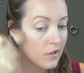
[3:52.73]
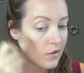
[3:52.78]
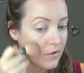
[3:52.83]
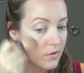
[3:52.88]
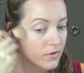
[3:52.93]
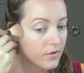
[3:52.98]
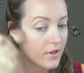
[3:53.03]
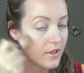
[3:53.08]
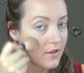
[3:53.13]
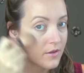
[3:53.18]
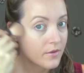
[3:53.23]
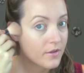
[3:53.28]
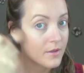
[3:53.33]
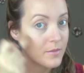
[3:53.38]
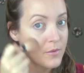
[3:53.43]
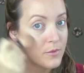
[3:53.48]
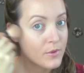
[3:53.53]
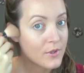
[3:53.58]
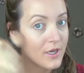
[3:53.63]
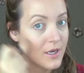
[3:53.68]
So that's what
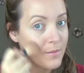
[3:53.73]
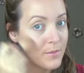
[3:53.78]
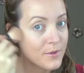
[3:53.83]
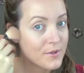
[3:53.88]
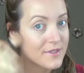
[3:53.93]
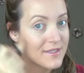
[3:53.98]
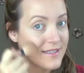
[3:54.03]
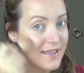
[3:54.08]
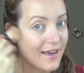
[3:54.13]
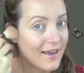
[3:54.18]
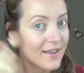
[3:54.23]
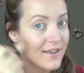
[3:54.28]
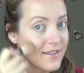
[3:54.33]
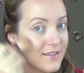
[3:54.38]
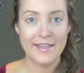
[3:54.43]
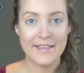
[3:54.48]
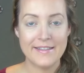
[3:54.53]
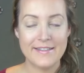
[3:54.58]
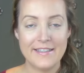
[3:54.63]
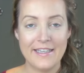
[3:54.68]
I'm doing on both
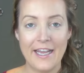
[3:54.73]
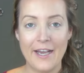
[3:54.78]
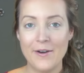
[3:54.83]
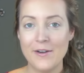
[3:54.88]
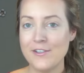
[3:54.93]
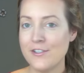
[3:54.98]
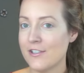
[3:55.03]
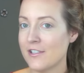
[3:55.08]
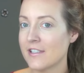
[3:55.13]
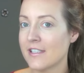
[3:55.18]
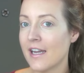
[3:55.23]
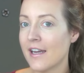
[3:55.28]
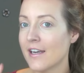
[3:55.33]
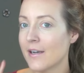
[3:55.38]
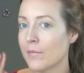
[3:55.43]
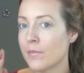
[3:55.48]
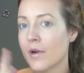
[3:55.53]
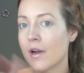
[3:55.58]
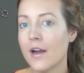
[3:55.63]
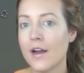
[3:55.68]
sides. See how it just kind
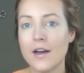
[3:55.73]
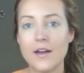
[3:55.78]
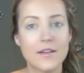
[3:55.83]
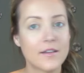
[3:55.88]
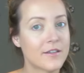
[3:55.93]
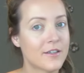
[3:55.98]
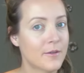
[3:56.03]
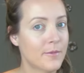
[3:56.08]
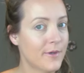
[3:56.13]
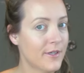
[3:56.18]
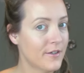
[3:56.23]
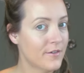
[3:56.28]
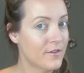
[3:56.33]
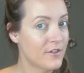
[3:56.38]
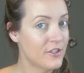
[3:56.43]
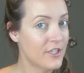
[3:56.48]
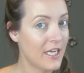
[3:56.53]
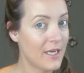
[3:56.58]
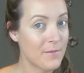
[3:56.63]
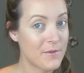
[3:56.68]
of brought a little bit of
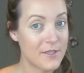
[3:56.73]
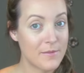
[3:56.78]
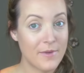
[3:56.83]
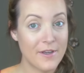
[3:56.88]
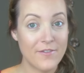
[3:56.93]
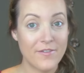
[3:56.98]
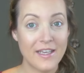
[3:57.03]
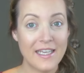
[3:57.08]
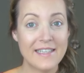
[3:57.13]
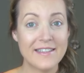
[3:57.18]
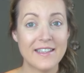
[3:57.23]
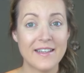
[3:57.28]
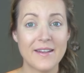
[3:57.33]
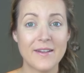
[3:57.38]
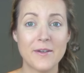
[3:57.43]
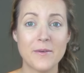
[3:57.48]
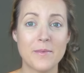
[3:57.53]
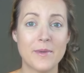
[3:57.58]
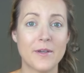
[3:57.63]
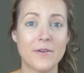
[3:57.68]
shape to my face, a
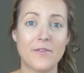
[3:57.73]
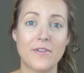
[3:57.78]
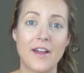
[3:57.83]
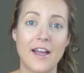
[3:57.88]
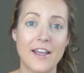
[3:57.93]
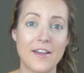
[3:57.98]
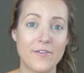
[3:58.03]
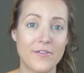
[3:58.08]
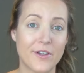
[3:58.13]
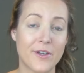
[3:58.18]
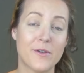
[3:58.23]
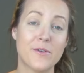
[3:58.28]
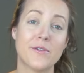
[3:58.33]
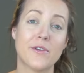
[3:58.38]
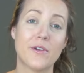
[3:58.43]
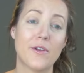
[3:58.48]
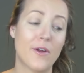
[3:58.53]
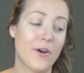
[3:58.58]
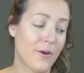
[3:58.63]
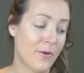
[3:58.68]
little bit of life. It goes
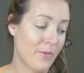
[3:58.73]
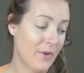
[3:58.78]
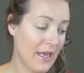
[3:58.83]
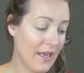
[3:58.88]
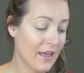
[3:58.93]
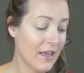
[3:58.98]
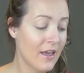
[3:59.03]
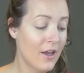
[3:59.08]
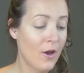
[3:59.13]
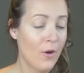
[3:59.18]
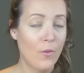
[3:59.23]
a long way.